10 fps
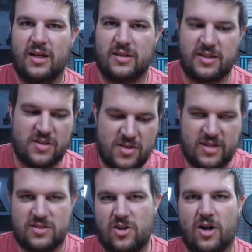did
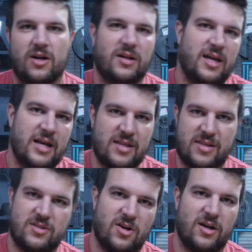this dart hit
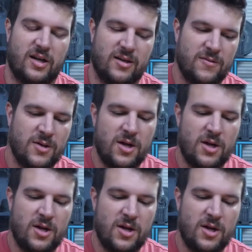the target.